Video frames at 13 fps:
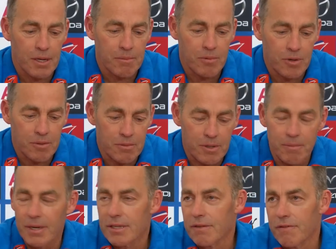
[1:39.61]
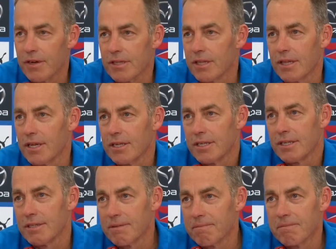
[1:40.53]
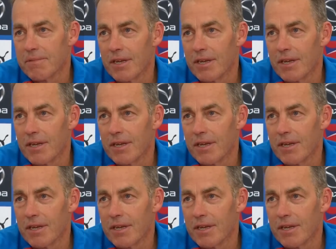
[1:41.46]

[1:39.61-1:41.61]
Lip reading: They might lament the fact that they didn't,